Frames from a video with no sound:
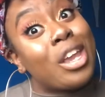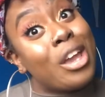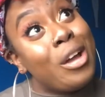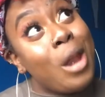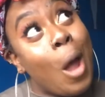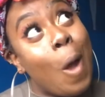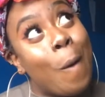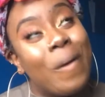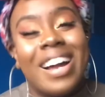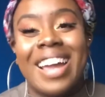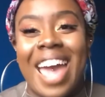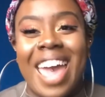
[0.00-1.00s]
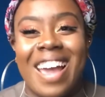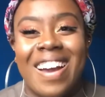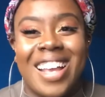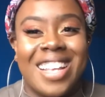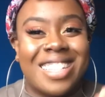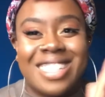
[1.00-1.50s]
You know. Okay,
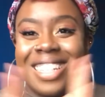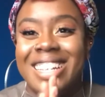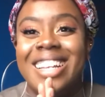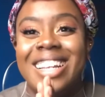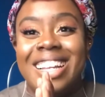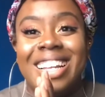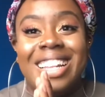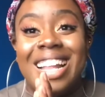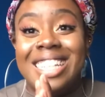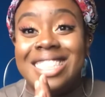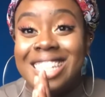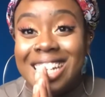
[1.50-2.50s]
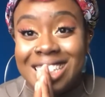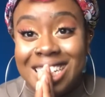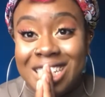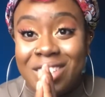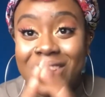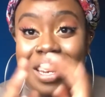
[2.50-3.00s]
guys. That's the end of
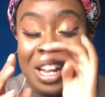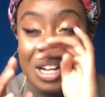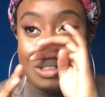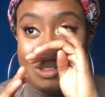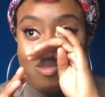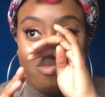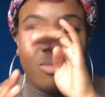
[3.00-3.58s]
this video.